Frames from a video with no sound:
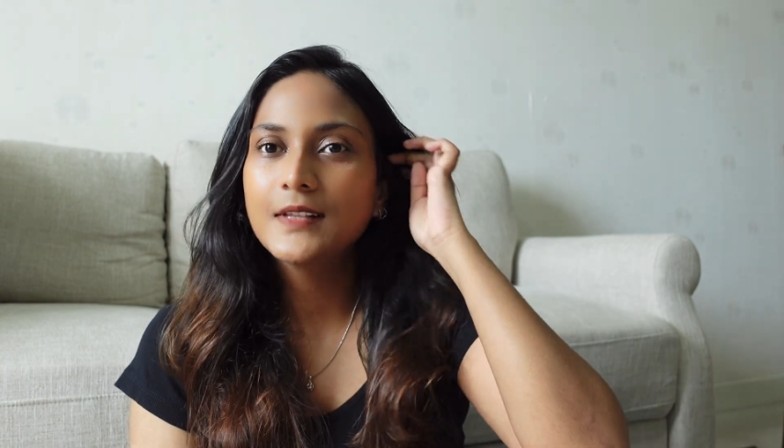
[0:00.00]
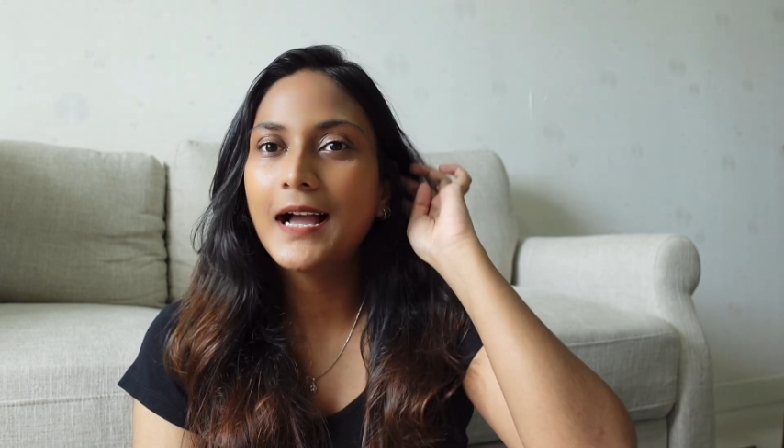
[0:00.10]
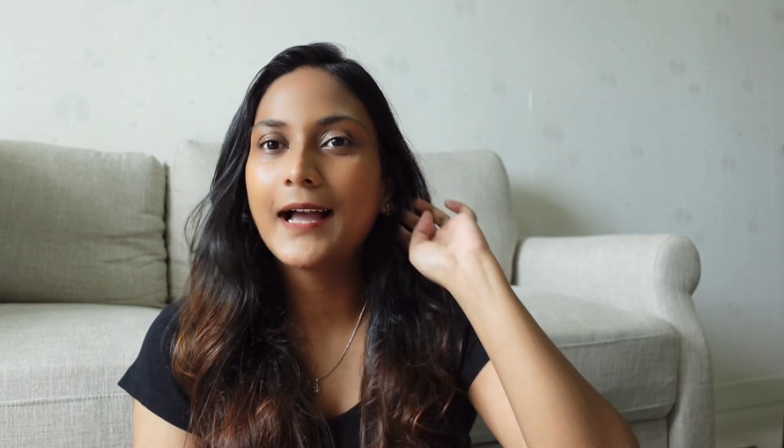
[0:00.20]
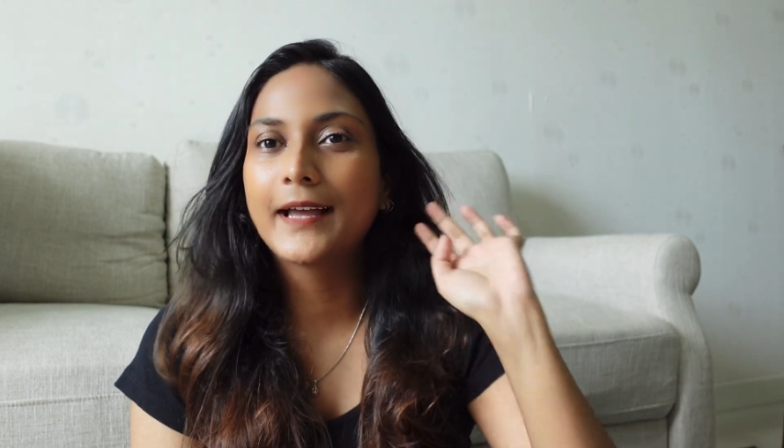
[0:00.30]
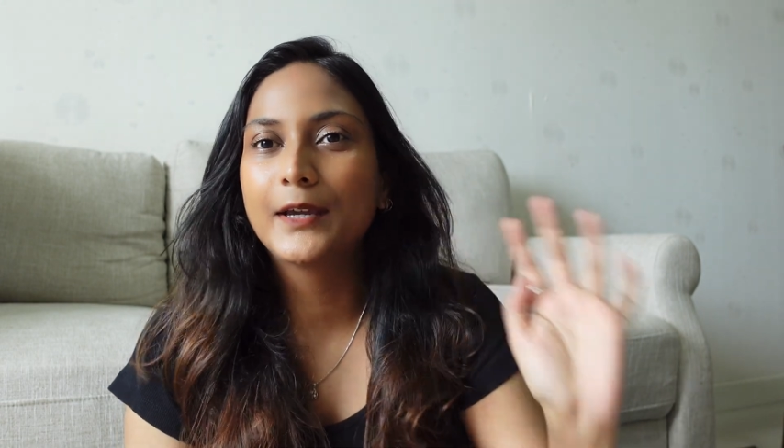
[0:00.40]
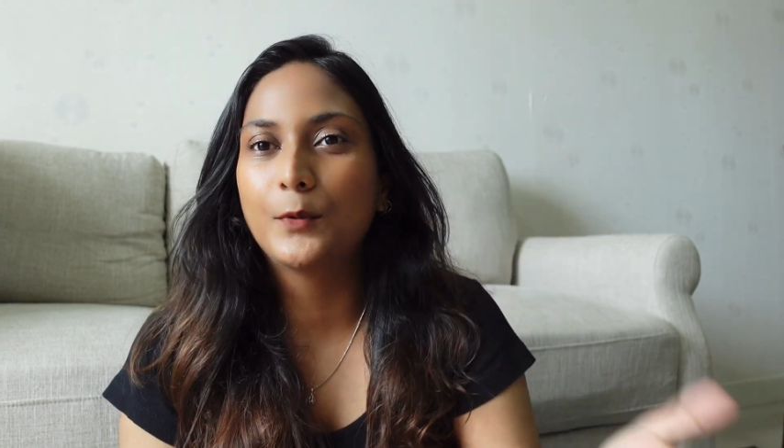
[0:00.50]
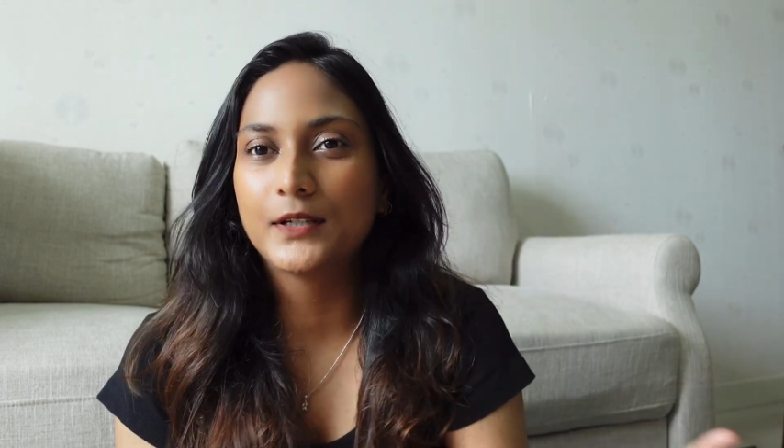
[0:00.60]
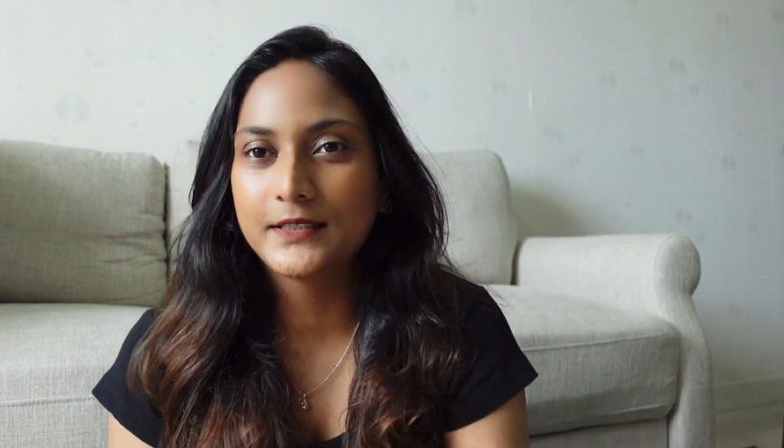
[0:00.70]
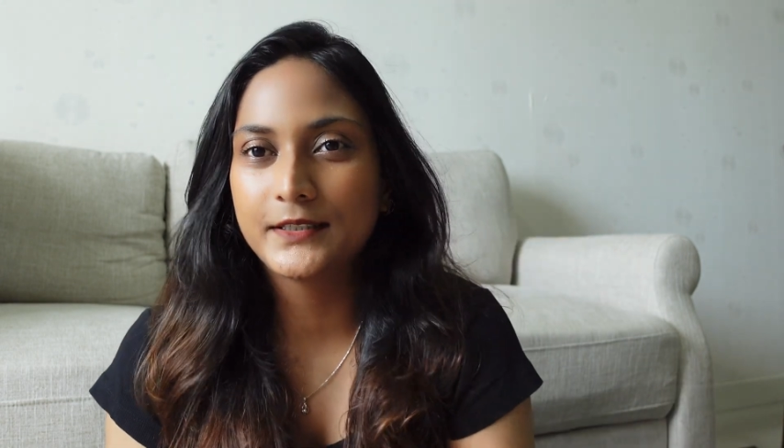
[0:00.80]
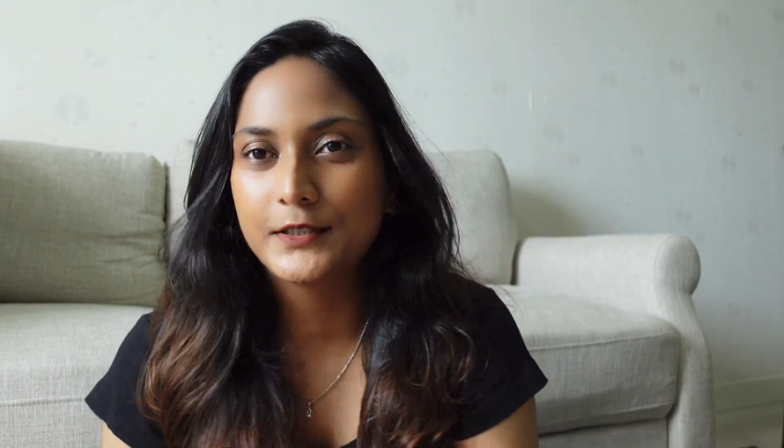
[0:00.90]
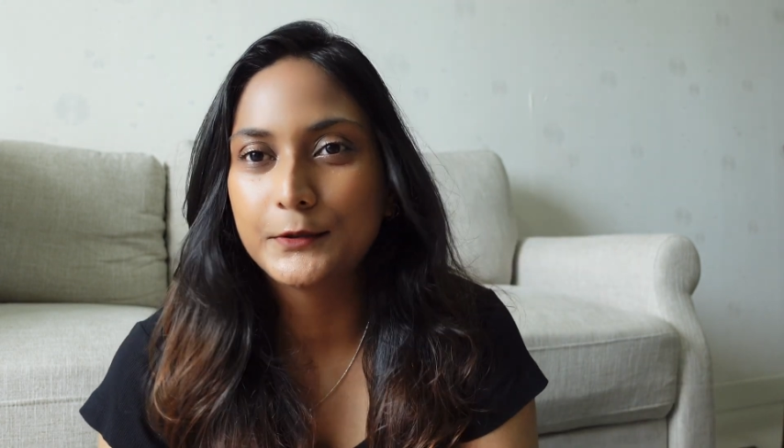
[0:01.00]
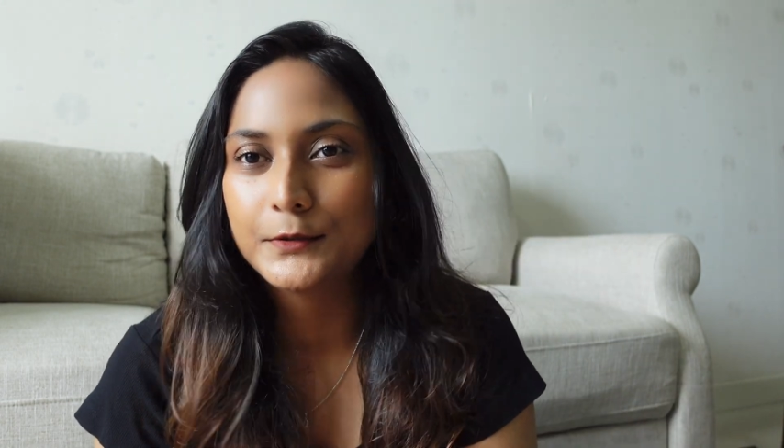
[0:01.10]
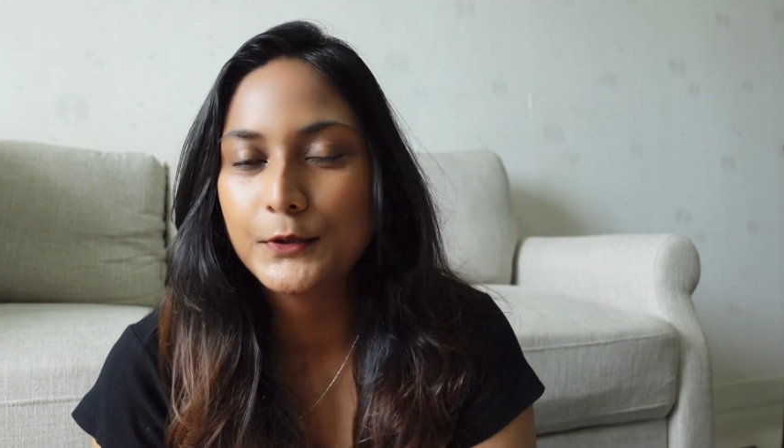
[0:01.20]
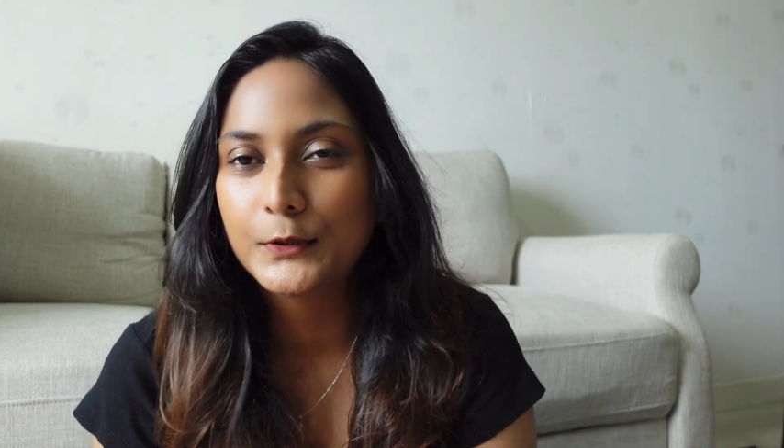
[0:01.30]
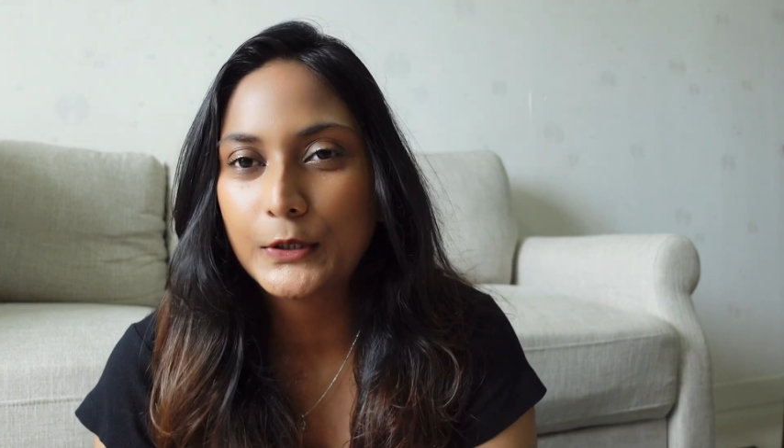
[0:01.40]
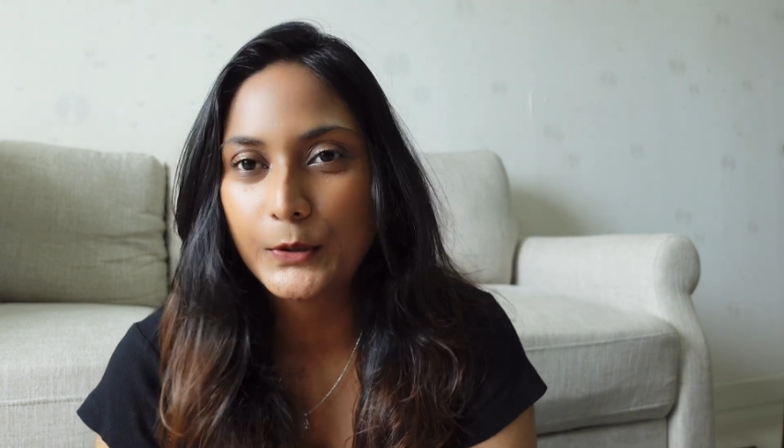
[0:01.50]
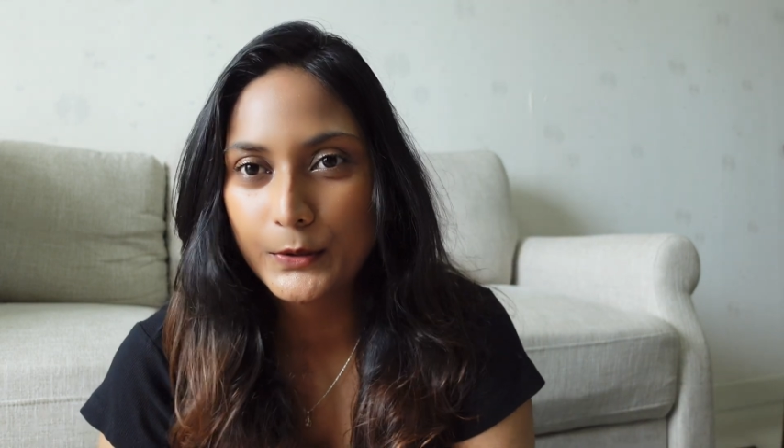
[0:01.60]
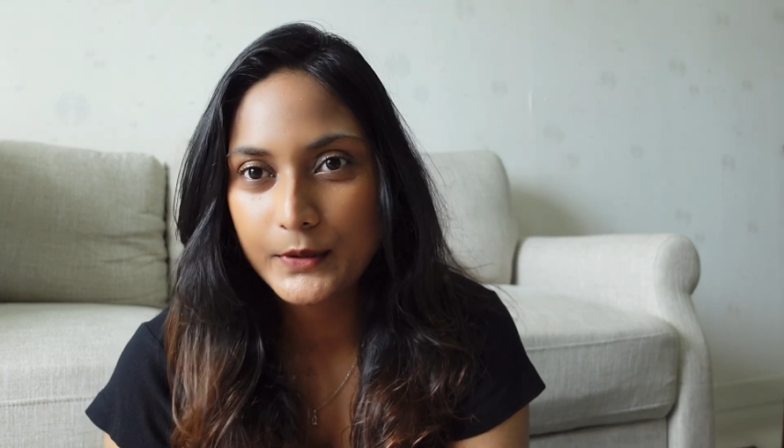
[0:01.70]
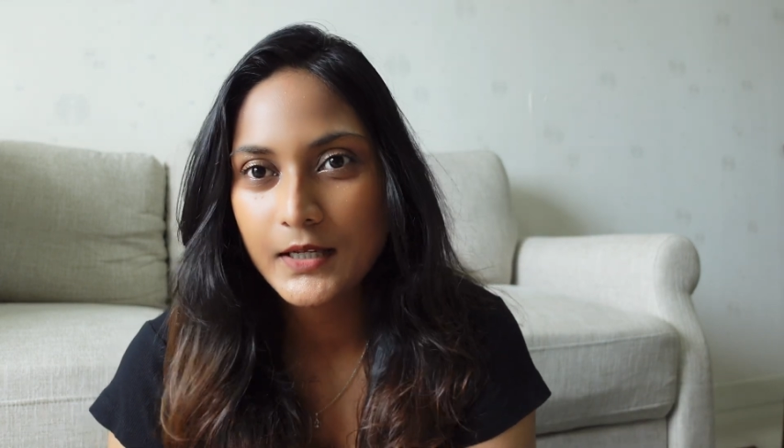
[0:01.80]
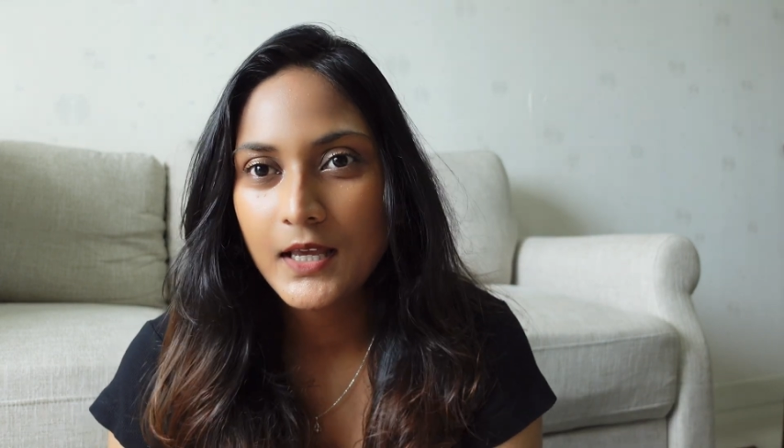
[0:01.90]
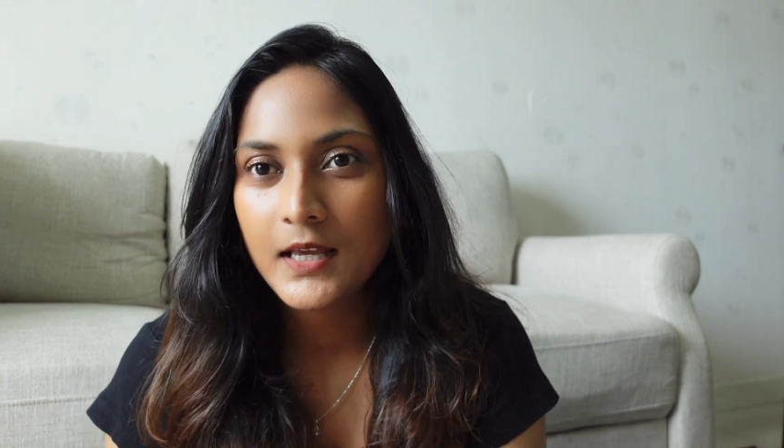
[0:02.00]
I wanted to look good